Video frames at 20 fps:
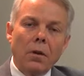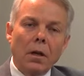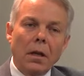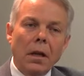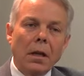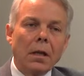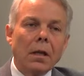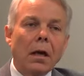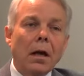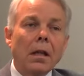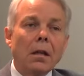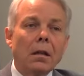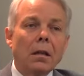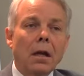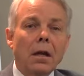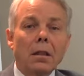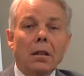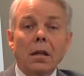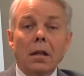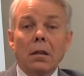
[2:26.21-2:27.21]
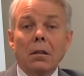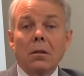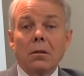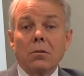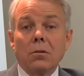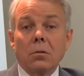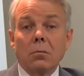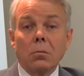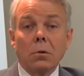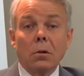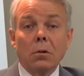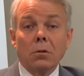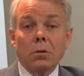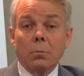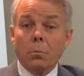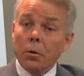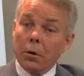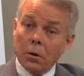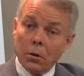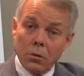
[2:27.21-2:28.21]
I, I, I think there's some real
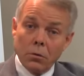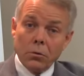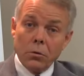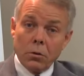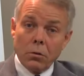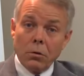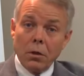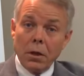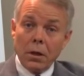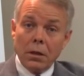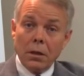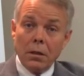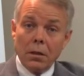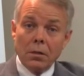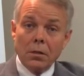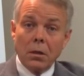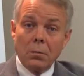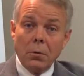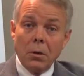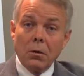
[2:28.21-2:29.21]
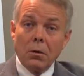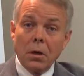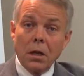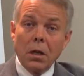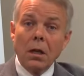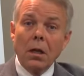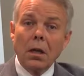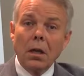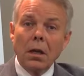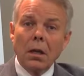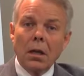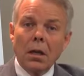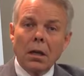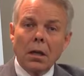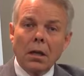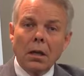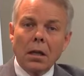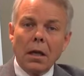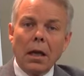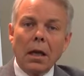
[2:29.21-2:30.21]
spiritual strength in this community
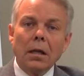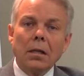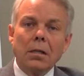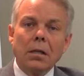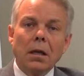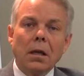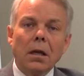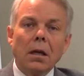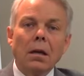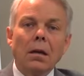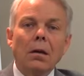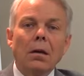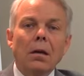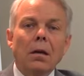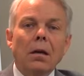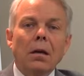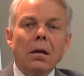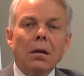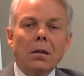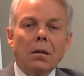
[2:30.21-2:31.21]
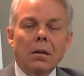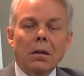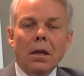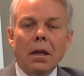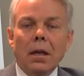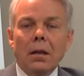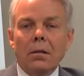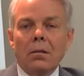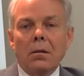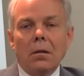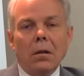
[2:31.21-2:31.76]
that, uh, that